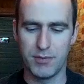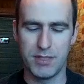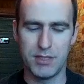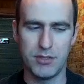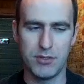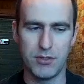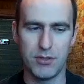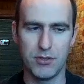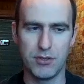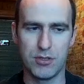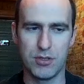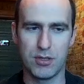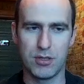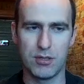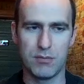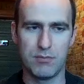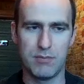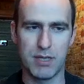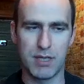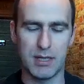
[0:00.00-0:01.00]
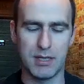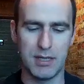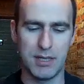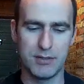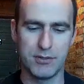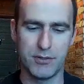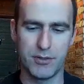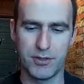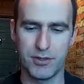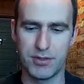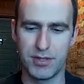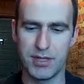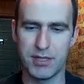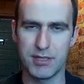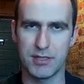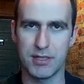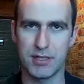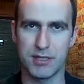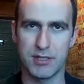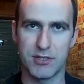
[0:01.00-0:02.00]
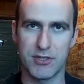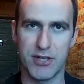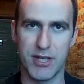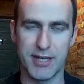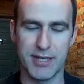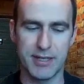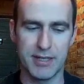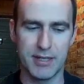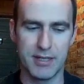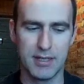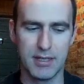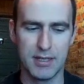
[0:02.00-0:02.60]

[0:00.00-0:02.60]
I mean, you could make a lanyard on this, like a sling,